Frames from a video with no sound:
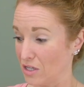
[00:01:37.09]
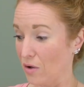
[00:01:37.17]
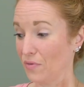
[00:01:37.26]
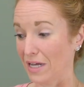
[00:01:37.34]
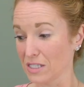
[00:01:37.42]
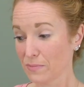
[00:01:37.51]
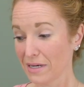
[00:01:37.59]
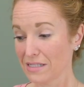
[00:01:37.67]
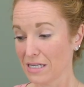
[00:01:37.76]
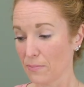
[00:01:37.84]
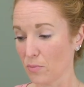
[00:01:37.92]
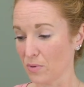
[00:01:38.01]
So that's my
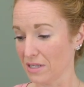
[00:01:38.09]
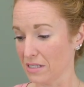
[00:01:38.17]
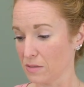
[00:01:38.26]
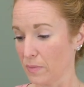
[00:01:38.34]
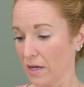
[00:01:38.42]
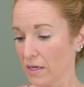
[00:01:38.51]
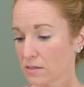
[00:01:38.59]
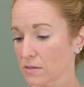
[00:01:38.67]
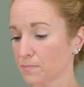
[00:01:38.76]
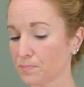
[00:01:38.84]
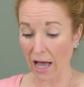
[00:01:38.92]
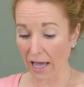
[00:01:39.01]
tip with this
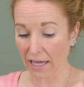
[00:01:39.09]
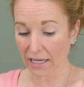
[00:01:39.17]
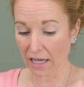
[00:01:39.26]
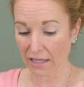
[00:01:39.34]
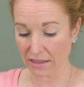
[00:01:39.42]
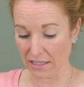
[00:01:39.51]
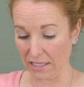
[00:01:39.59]
box. I got